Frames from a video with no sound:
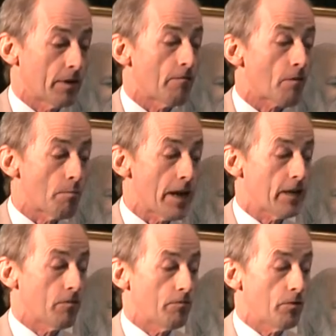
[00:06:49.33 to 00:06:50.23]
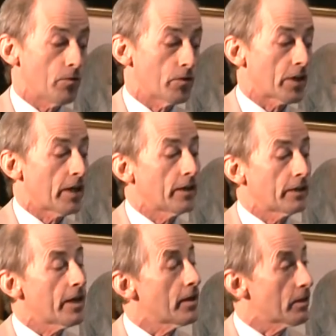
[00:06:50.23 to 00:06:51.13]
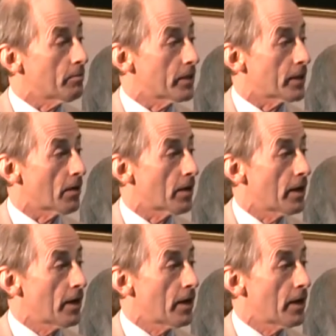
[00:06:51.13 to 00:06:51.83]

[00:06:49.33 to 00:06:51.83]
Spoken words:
Fermented foods tend to be sour.